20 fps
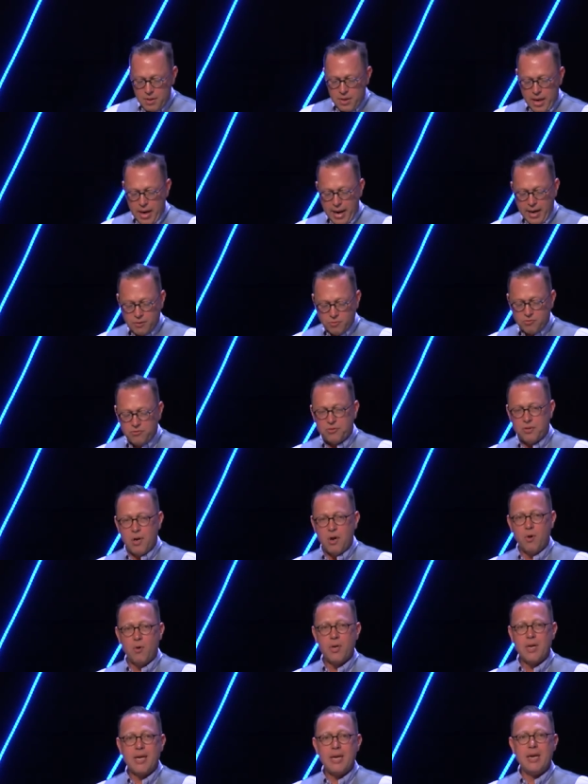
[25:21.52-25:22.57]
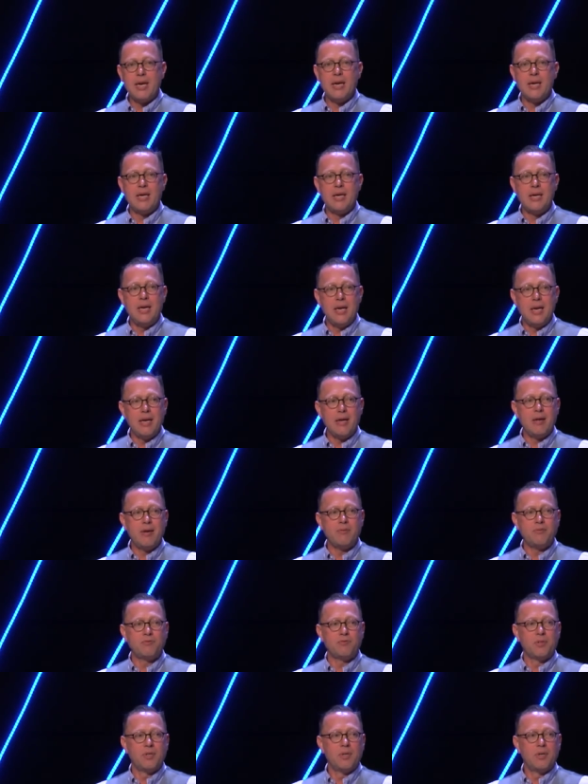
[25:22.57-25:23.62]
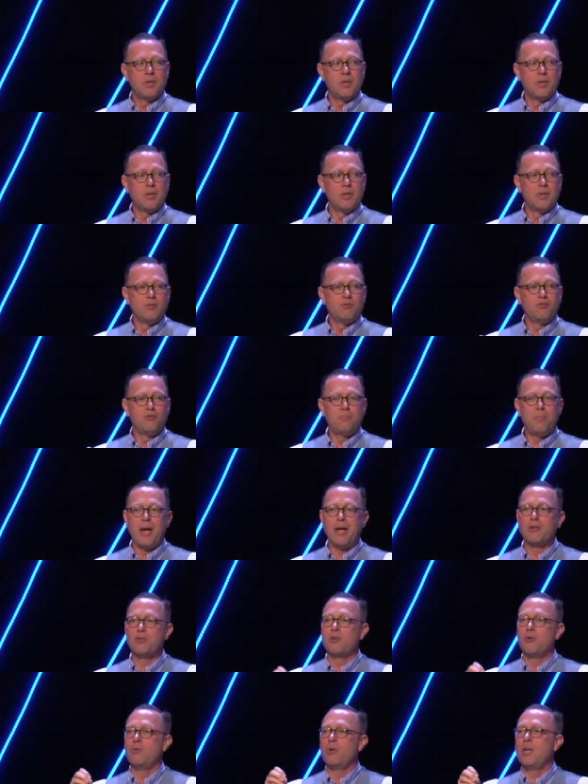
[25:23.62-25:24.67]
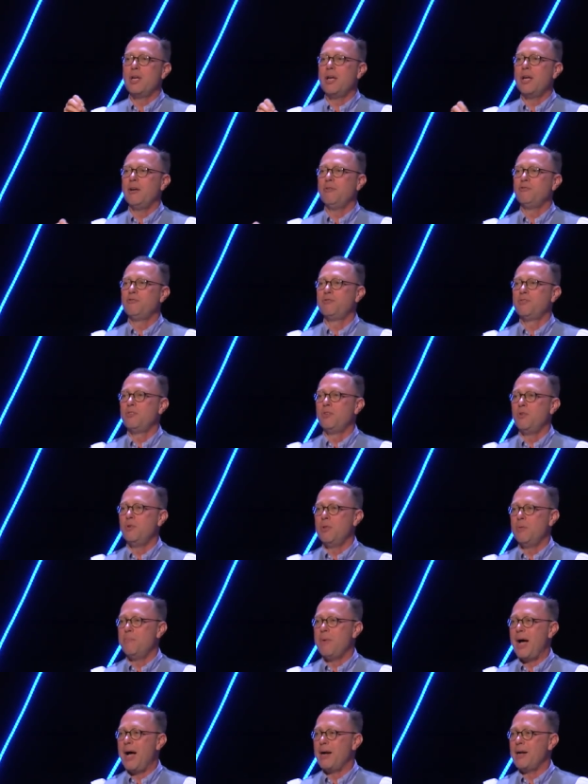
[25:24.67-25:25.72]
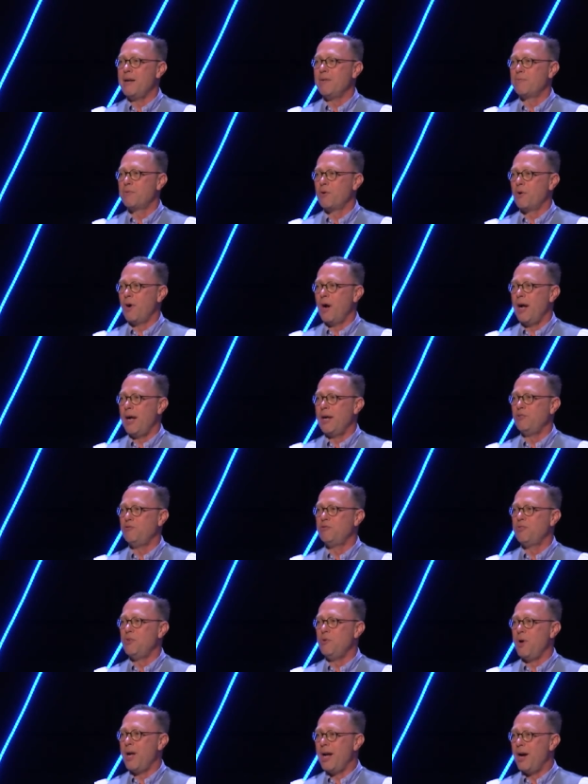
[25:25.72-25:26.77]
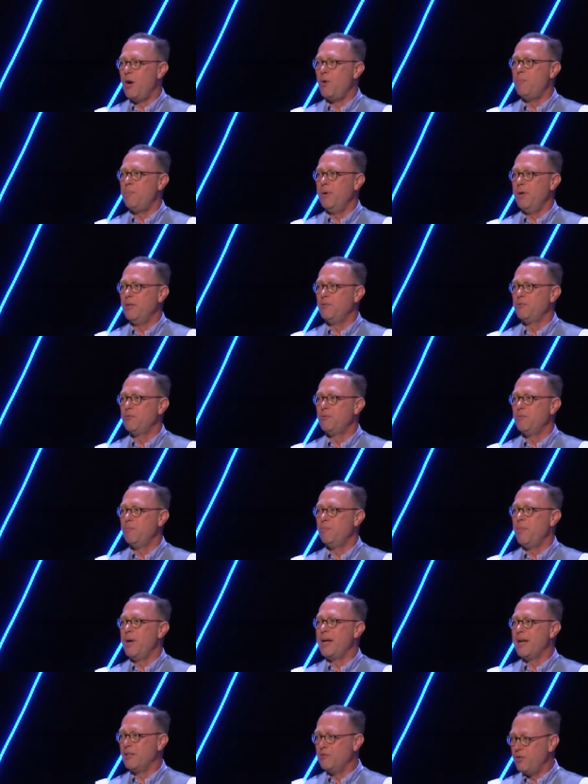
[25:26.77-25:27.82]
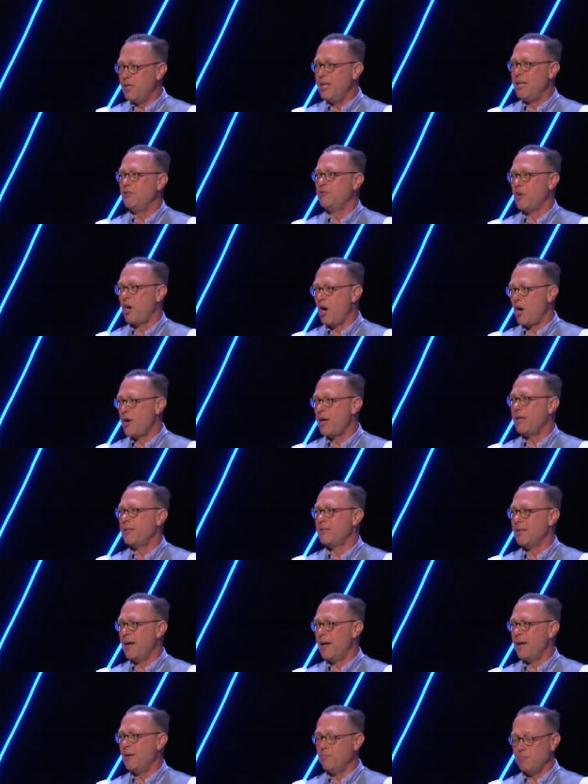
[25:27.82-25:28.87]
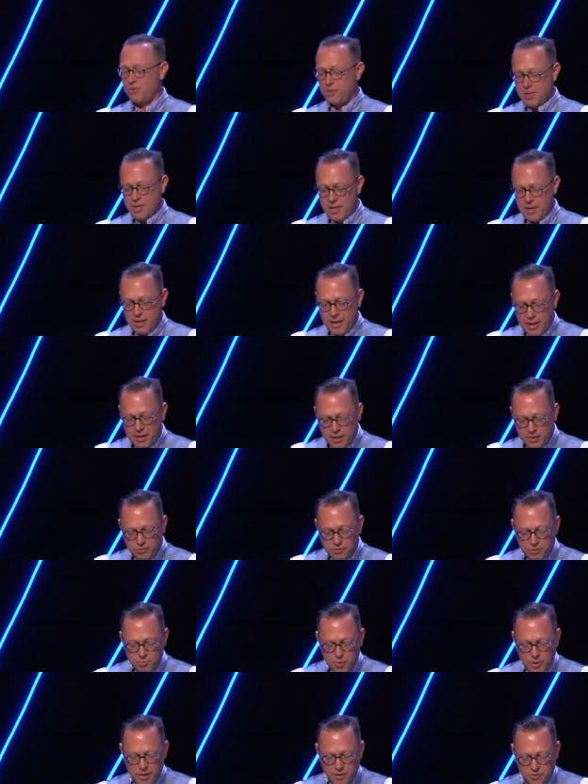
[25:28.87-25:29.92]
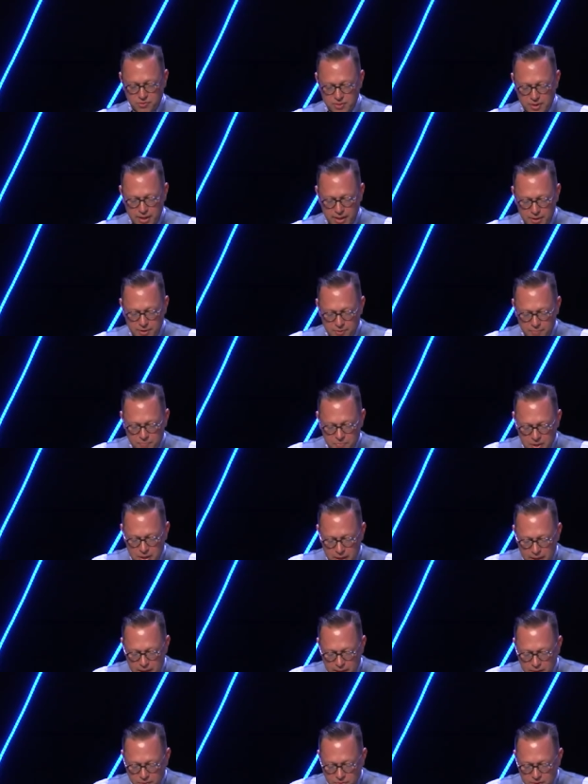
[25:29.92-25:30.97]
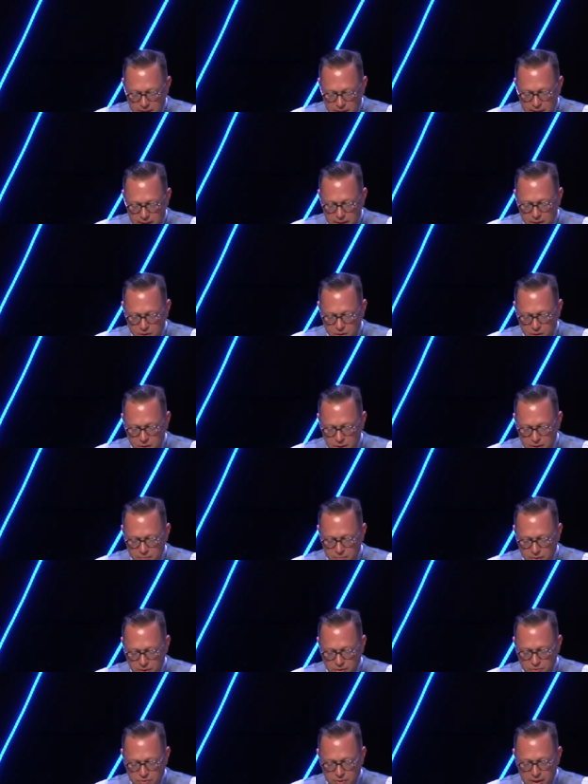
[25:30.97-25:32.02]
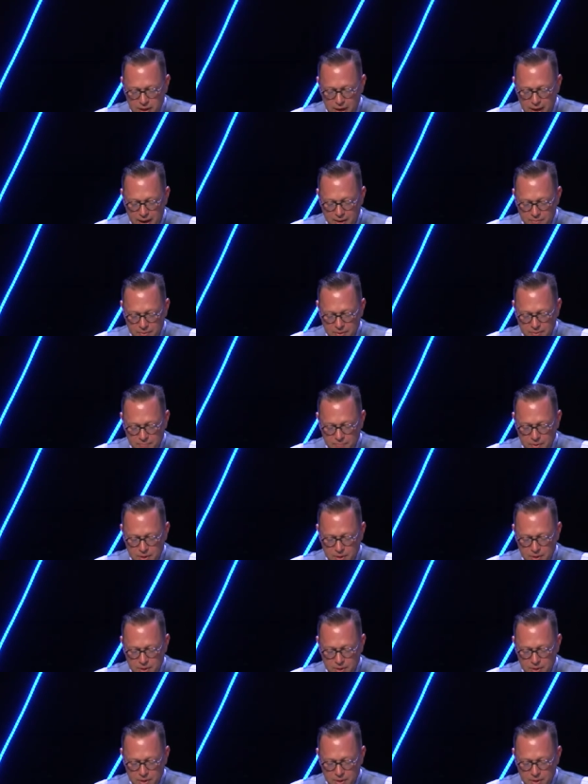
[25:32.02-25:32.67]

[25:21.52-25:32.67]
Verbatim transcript: And so he gives special gifts to the body of Christ to help us because it is hard at times. And this is what he said It is he who, in verse 11,